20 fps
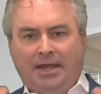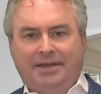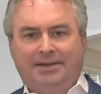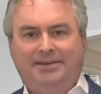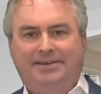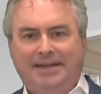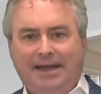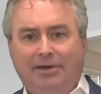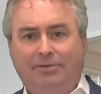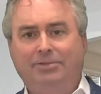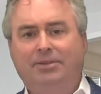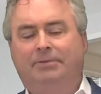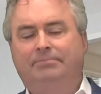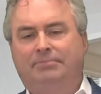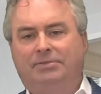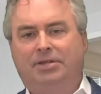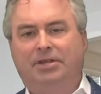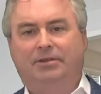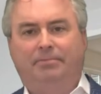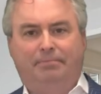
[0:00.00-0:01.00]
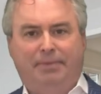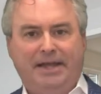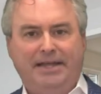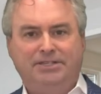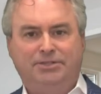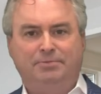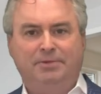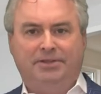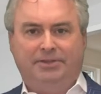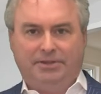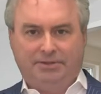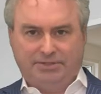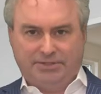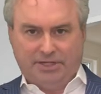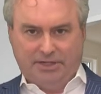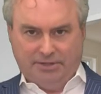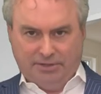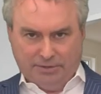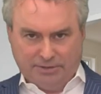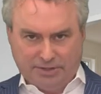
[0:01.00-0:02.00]
Down to the basement, there's
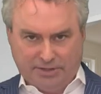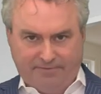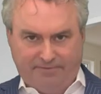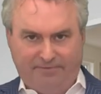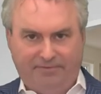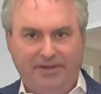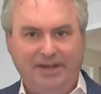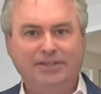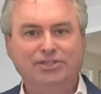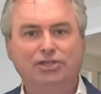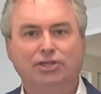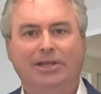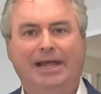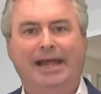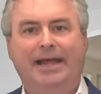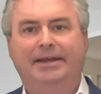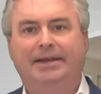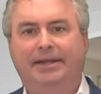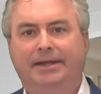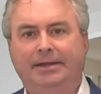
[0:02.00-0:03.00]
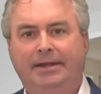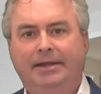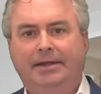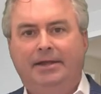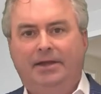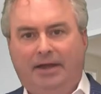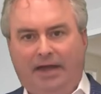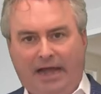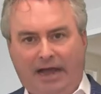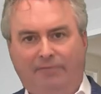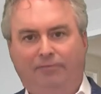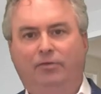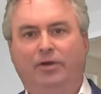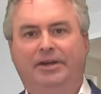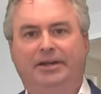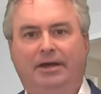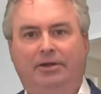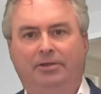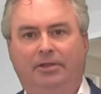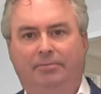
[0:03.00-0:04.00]
a finished landing halfway
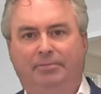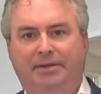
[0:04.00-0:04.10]
down to the